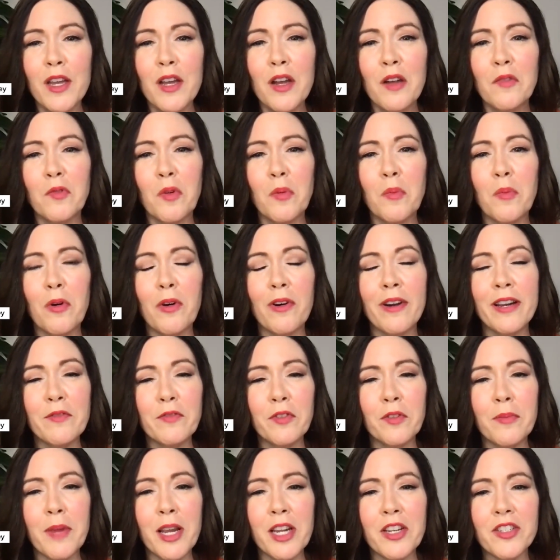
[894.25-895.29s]
for more
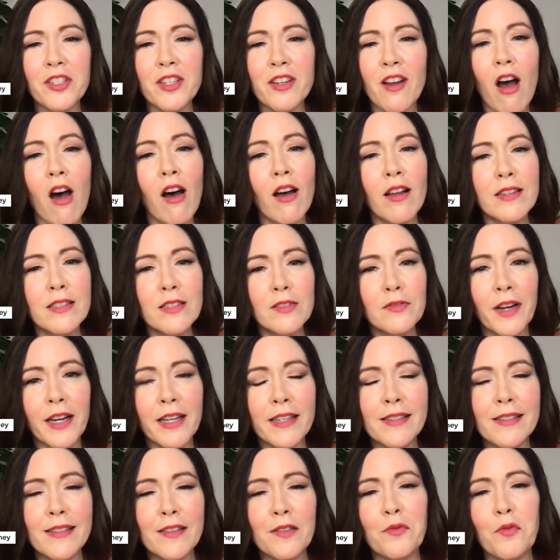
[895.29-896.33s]
information on
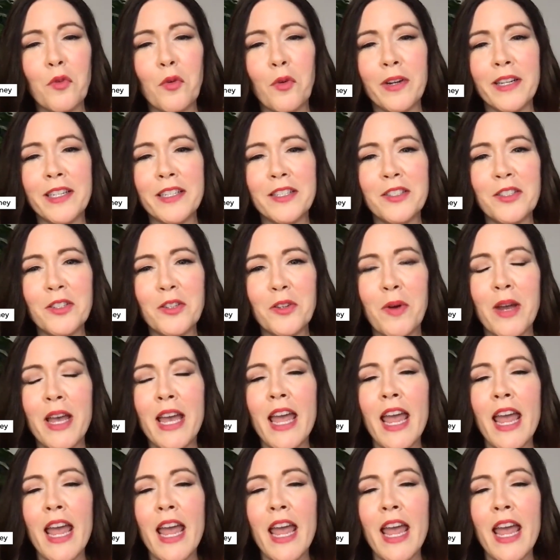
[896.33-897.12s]
Device 42.